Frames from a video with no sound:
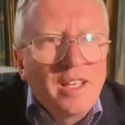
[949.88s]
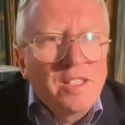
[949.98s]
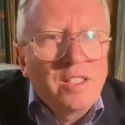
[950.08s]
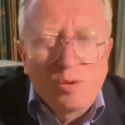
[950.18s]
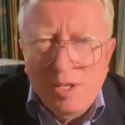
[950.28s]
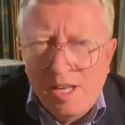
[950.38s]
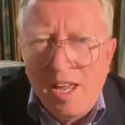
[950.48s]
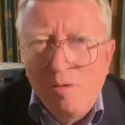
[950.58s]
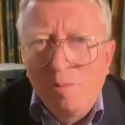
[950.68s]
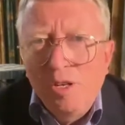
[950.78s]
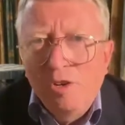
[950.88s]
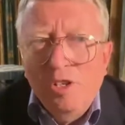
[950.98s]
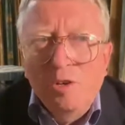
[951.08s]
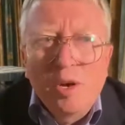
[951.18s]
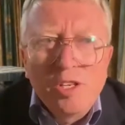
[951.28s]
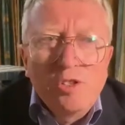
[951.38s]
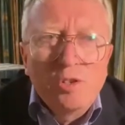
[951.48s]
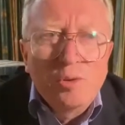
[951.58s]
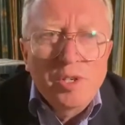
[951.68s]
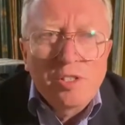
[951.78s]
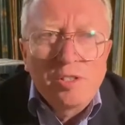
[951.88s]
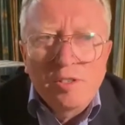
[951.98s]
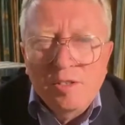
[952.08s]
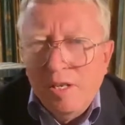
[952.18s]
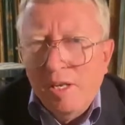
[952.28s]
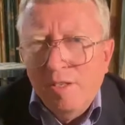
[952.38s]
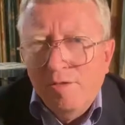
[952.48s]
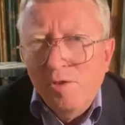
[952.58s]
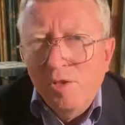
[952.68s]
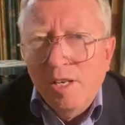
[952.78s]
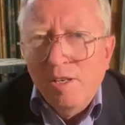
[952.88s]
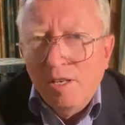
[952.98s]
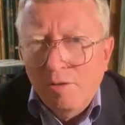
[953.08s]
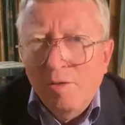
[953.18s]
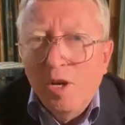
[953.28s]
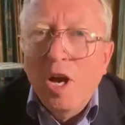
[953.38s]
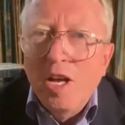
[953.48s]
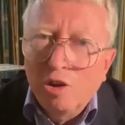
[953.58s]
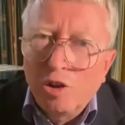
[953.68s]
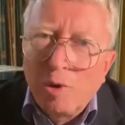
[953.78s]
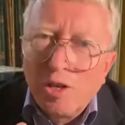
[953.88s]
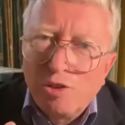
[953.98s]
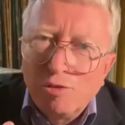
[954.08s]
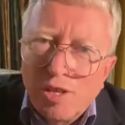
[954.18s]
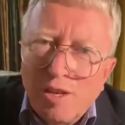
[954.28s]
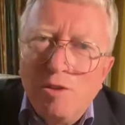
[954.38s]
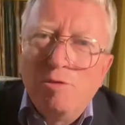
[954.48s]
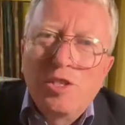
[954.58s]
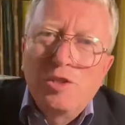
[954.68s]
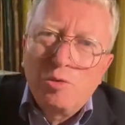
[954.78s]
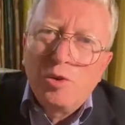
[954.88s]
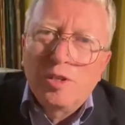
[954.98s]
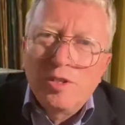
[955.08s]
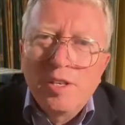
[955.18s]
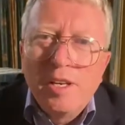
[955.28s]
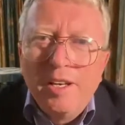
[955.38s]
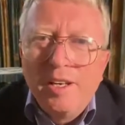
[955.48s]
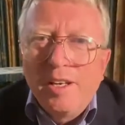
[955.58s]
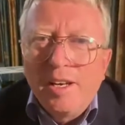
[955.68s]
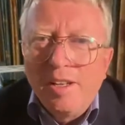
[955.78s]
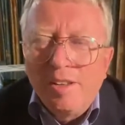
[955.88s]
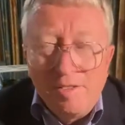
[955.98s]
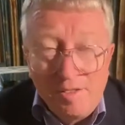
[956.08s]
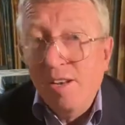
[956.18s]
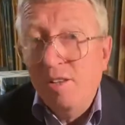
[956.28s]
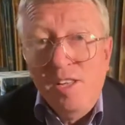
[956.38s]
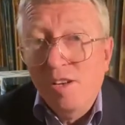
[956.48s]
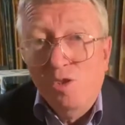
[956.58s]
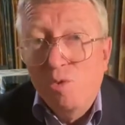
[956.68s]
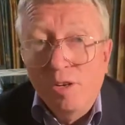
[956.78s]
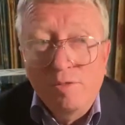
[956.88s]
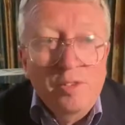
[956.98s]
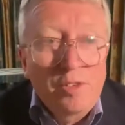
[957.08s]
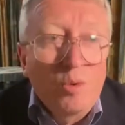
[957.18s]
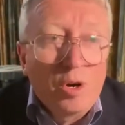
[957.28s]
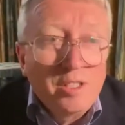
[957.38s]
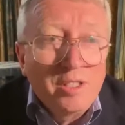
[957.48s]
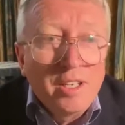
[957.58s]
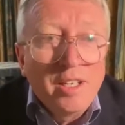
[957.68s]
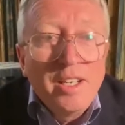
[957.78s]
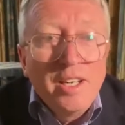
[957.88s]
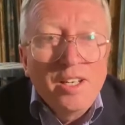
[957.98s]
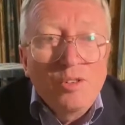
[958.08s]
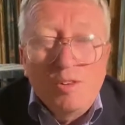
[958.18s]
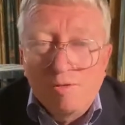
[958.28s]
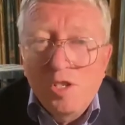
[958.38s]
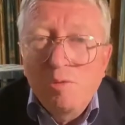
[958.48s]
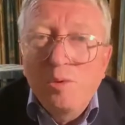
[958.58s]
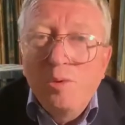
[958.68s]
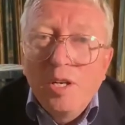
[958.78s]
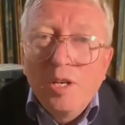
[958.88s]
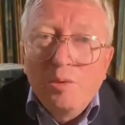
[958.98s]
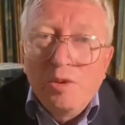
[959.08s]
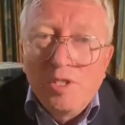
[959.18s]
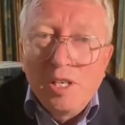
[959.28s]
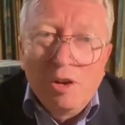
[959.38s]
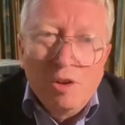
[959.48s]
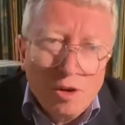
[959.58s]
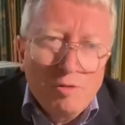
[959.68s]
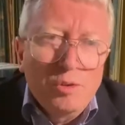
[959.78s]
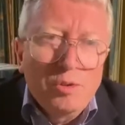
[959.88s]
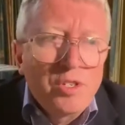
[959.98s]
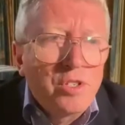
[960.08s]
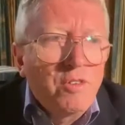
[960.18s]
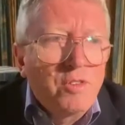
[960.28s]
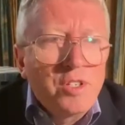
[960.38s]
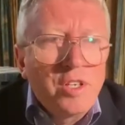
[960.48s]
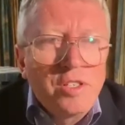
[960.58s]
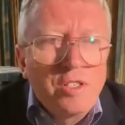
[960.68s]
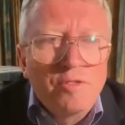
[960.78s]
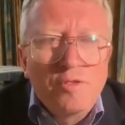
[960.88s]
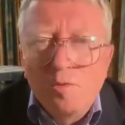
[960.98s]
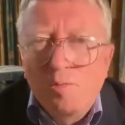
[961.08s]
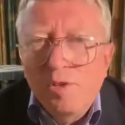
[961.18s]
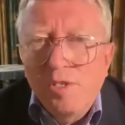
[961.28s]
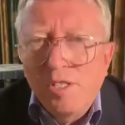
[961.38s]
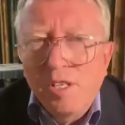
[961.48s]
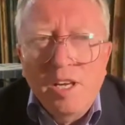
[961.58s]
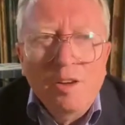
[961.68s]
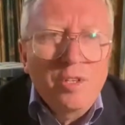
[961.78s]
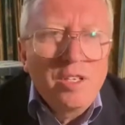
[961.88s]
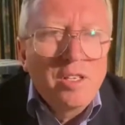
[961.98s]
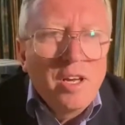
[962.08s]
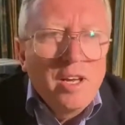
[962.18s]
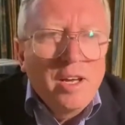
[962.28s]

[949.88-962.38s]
so it can be an occupational risk to an occupational safety risk to workers, and that is quite visible. We've seen a lot of illness overseas in food processing companies,